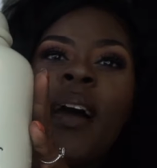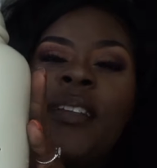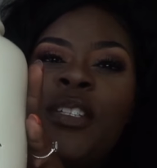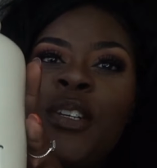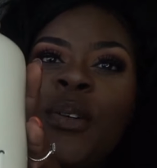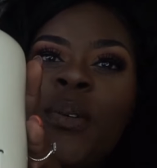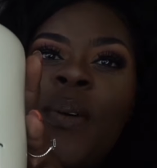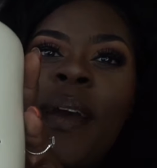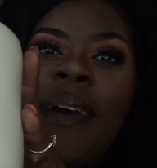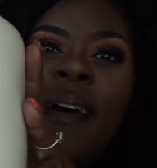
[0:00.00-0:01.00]
I do
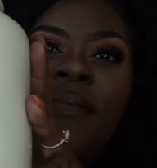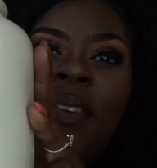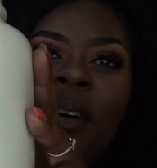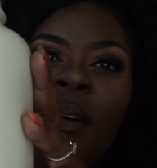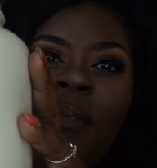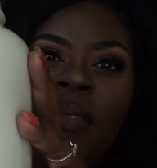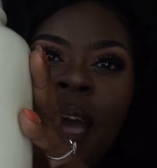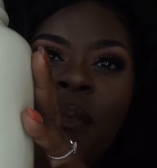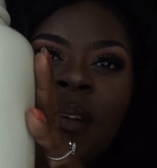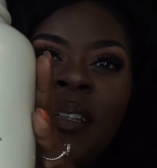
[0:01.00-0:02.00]
have
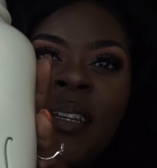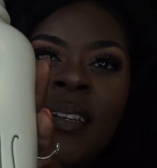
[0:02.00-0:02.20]
that one.